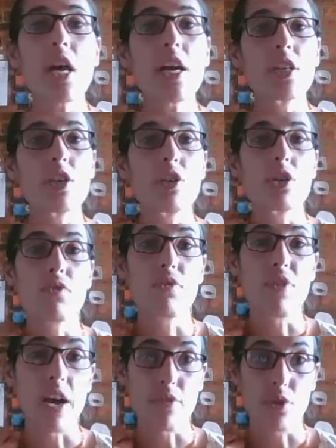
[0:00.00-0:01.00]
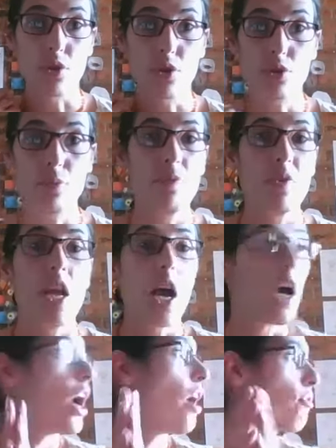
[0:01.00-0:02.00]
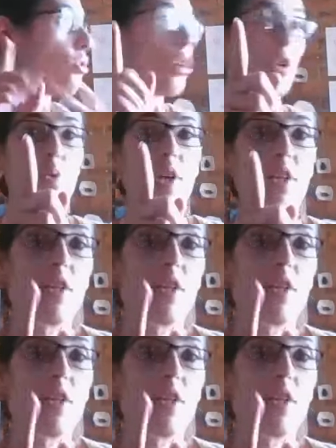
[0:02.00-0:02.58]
I use for the 5-year-old, I forgot one